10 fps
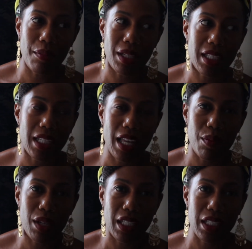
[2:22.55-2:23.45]
I'm going to stay in
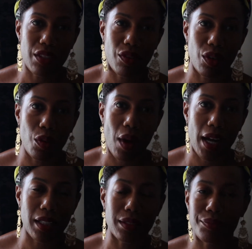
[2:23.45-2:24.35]
the Middle East for a
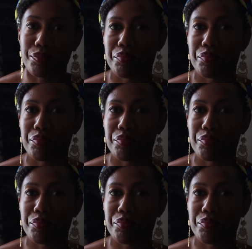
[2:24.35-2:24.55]
while.